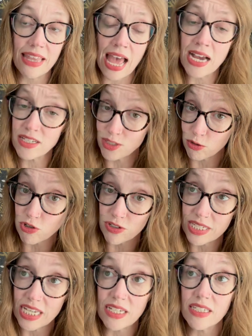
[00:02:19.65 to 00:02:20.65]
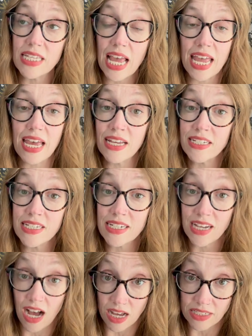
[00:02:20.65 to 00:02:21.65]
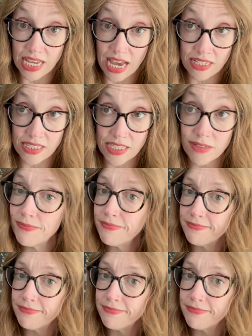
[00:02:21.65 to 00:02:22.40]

lacks social skills and context.